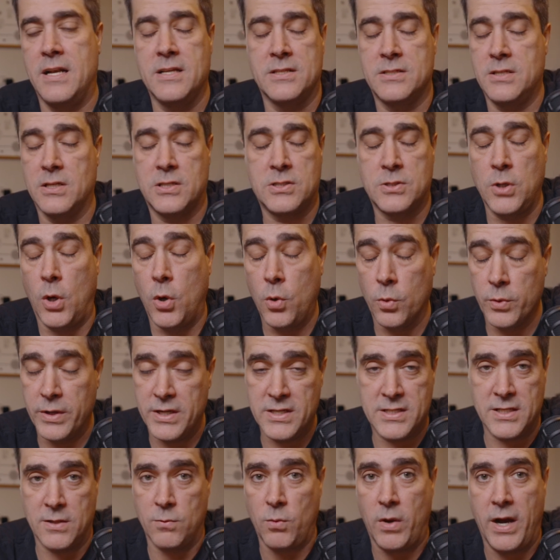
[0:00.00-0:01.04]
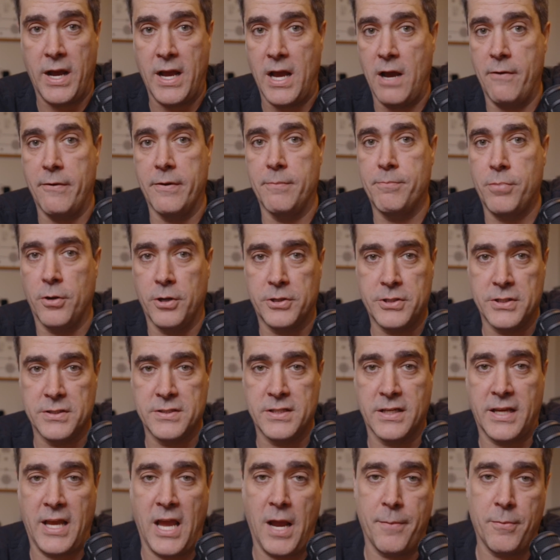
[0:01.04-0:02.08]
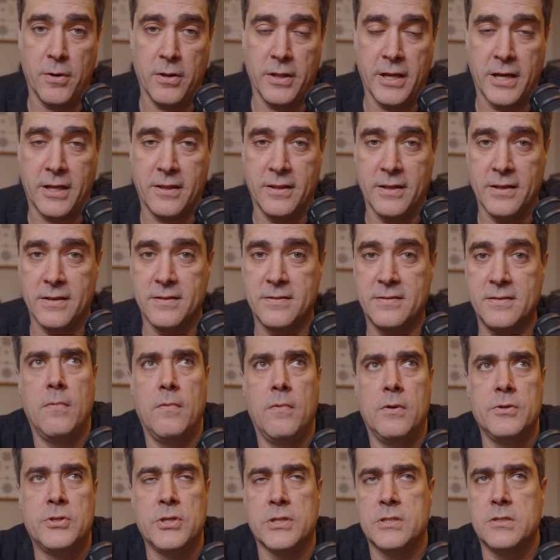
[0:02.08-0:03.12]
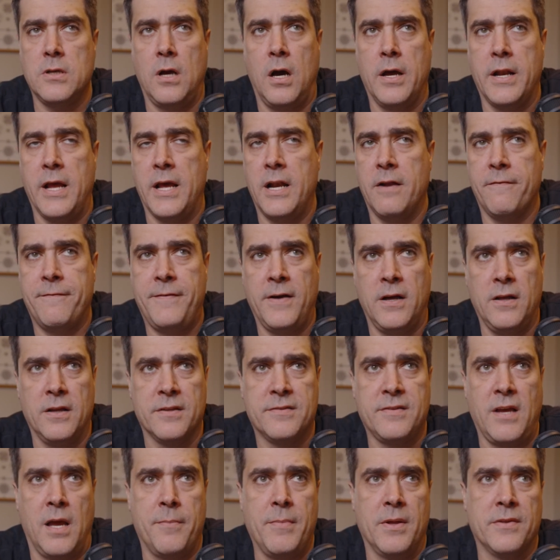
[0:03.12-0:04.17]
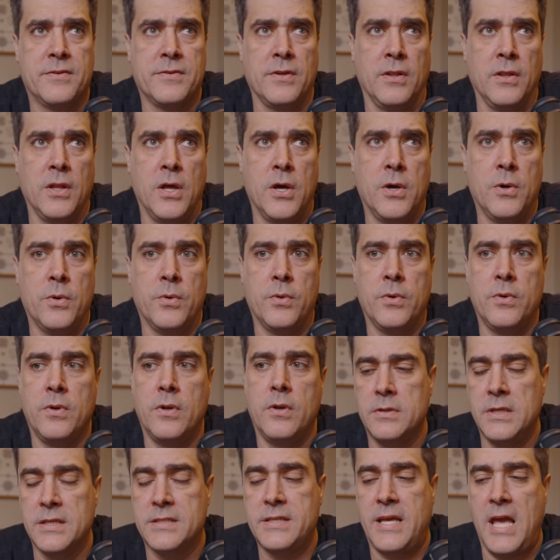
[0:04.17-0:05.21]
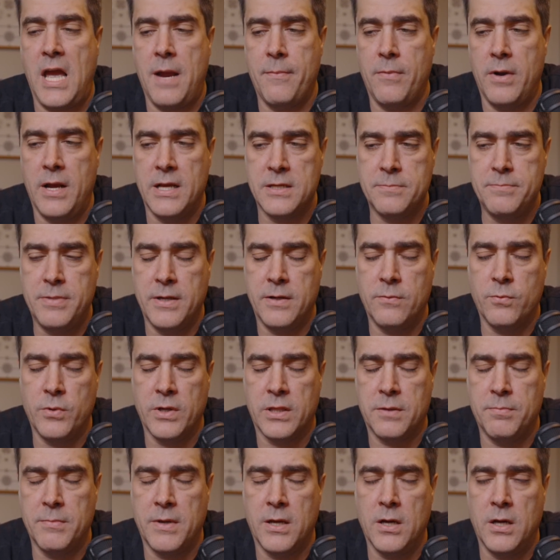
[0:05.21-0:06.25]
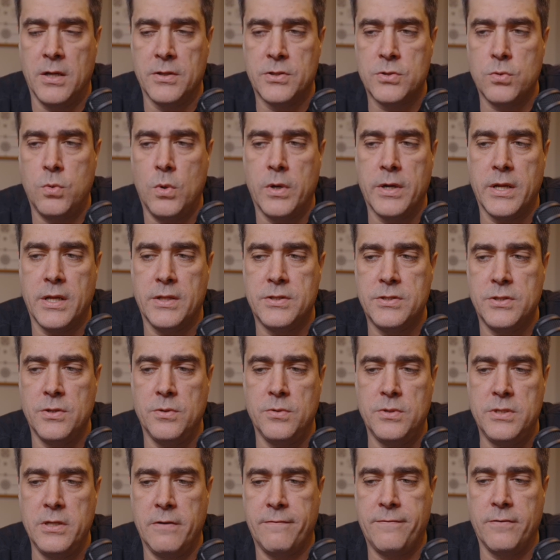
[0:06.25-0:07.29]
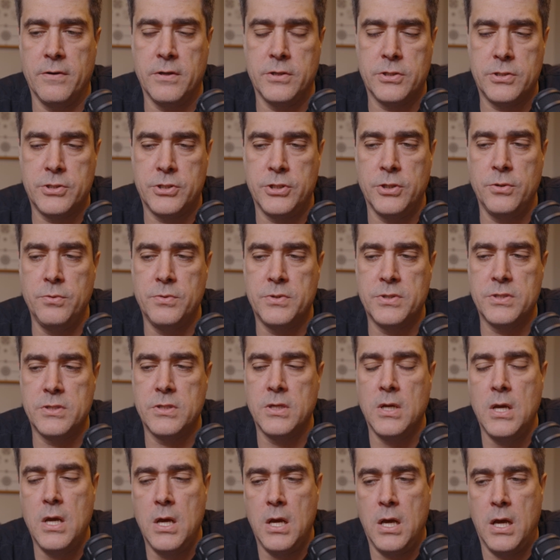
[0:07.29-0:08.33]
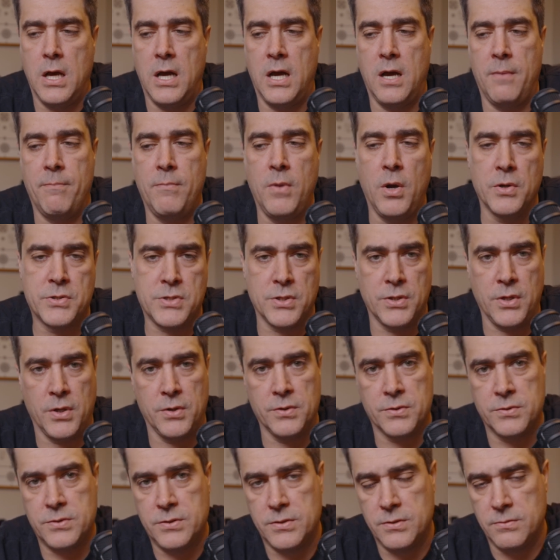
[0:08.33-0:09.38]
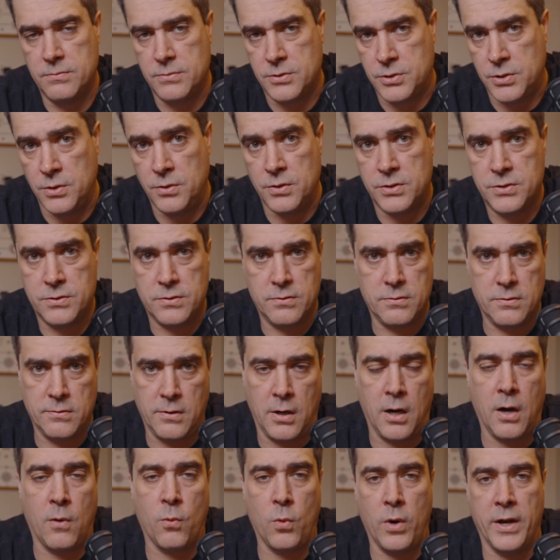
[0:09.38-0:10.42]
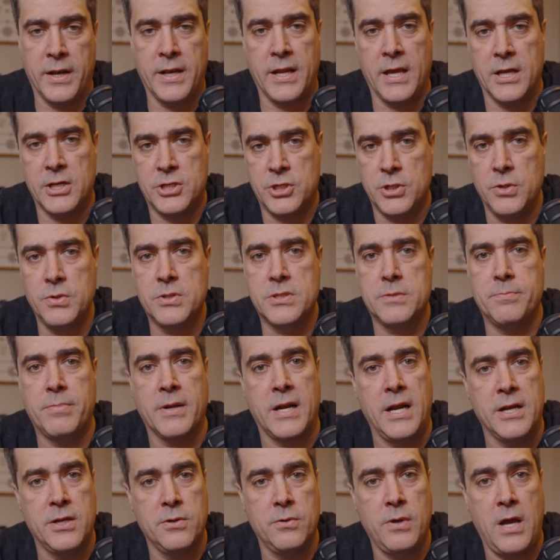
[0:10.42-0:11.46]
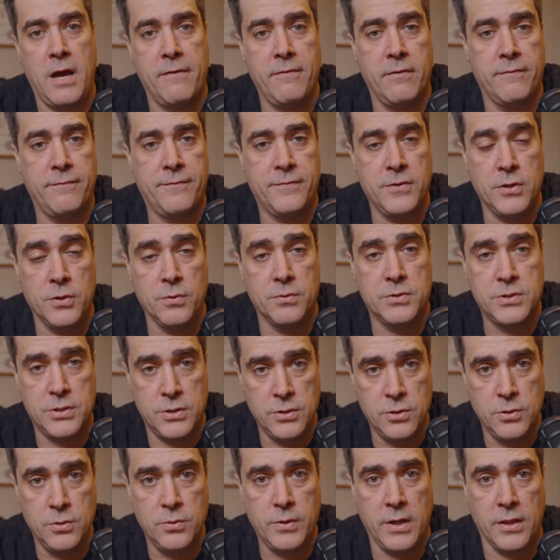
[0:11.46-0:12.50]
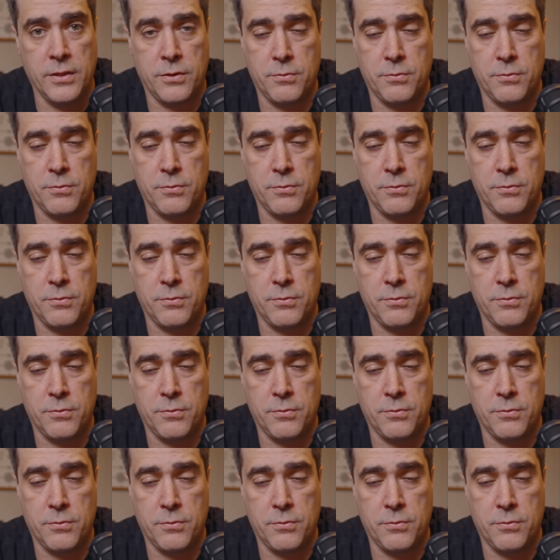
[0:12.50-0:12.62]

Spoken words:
the sole reason why I would purchase a camera like this. Just on NFL assignments alone, this camera has been with me on 22 different shoots. Most of those shoots are one-day shoots, but I do have a few 2- and